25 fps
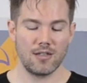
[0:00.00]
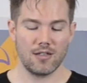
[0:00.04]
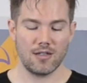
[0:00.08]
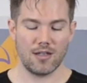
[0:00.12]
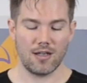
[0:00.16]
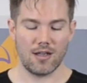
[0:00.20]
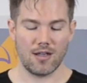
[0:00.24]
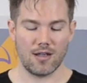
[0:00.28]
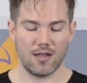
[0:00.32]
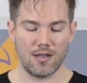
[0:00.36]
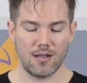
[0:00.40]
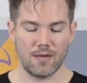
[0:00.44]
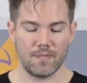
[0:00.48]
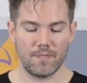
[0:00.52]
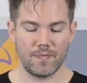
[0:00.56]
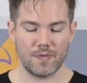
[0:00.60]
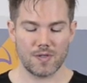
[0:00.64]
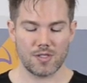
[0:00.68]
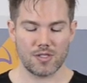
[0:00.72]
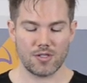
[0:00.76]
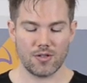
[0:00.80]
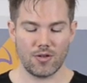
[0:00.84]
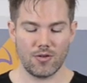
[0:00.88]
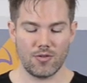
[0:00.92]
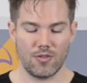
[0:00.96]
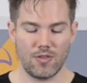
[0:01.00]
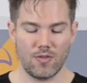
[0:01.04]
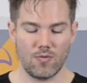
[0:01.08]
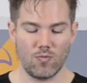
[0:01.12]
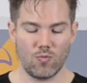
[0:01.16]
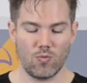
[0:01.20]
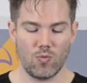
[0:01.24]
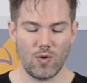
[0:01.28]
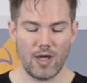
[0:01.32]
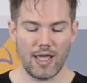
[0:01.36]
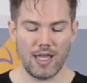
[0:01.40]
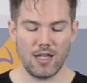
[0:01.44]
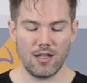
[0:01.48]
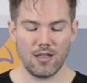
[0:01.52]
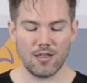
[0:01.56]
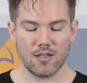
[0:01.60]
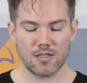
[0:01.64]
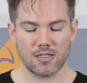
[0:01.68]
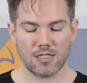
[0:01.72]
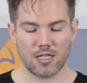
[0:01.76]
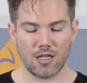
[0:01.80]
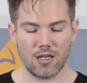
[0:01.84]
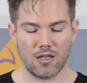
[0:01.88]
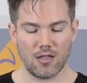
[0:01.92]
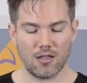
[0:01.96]
So waiting
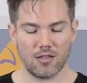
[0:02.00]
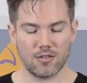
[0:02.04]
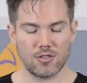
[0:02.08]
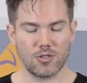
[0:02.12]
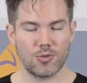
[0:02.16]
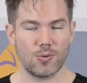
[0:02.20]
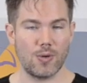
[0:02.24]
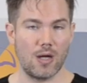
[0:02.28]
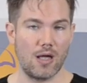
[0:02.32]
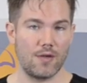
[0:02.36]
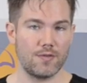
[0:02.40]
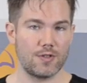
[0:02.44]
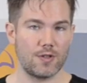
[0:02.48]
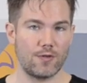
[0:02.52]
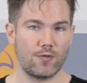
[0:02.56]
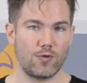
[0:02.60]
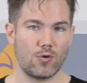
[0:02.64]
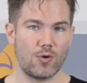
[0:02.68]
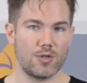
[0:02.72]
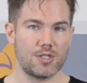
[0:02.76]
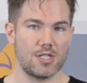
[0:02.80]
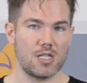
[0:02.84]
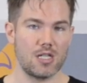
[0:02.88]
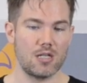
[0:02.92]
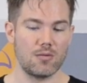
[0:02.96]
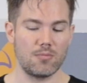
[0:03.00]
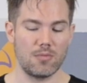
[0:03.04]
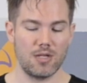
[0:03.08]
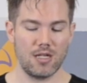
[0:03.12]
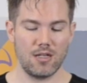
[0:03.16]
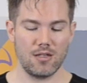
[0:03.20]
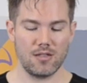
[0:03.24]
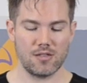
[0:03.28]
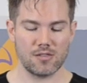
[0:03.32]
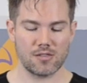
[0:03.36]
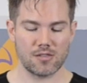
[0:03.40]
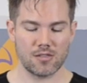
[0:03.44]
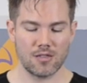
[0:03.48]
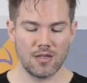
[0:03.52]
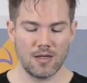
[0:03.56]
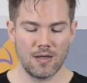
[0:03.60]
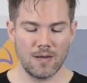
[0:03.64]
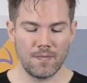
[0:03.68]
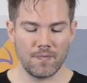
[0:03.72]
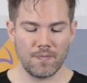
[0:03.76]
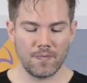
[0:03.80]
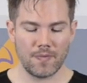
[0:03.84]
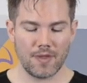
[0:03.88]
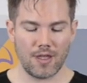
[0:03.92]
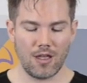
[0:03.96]
until 12 to 14 minutes
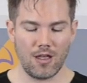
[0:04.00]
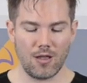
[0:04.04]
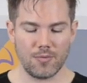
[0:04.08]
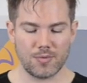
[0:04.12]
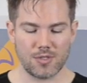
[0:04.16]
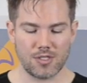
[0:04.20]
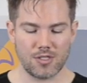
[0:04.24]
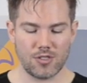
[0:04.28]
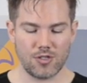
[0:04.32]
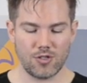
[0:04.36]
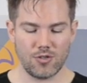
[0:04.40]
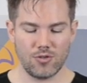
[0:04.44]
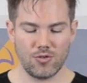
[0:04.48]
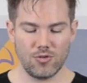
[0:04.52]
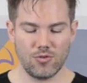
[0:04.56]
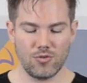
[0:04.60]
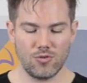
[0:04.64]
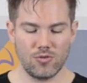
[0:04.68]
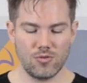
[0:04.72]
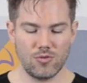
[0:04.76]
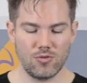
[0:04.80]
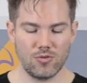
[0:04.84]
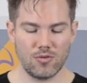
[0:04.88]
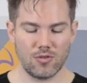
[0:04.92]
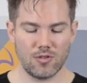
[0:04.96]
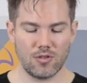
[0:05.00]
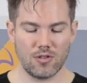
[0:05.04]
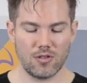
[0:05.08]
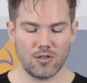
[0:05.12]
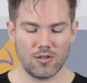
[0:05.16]
helps to